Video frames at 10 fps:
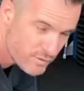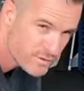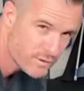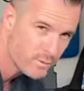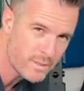you
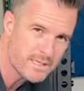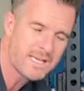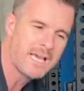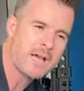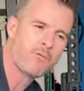do it,
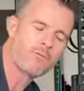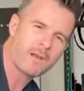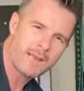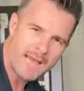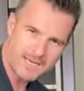
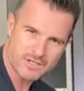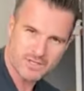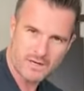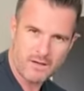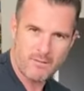
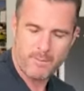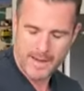relax your lower